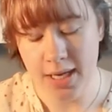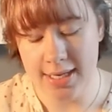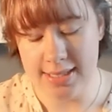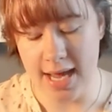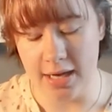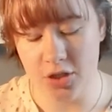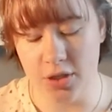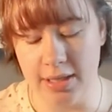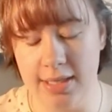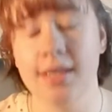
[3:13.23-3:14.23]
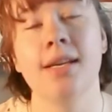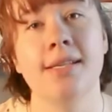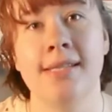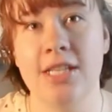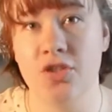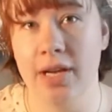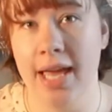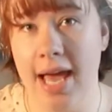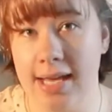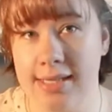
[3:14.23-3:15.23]
is actually citric
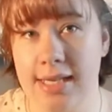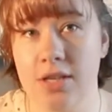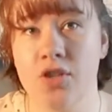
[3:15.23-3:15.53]
acid.